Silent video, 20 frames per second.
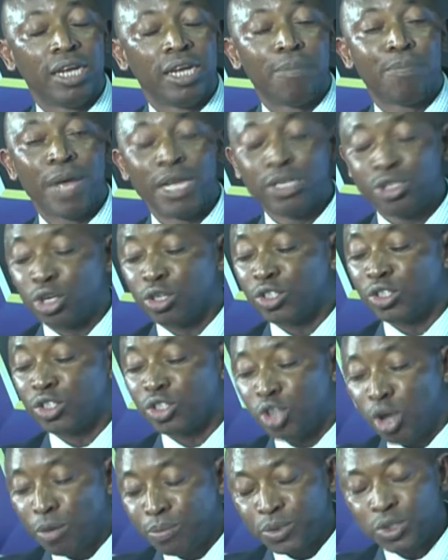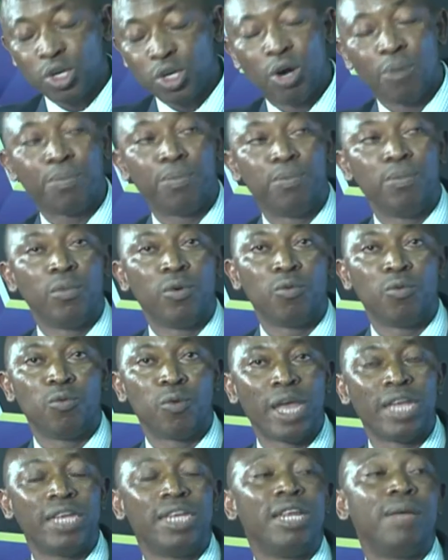pension stops up
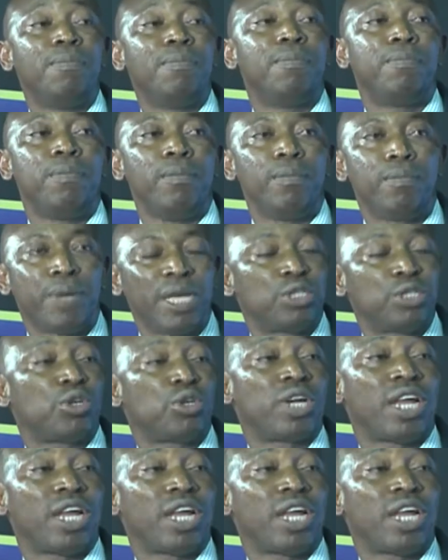when the pensioner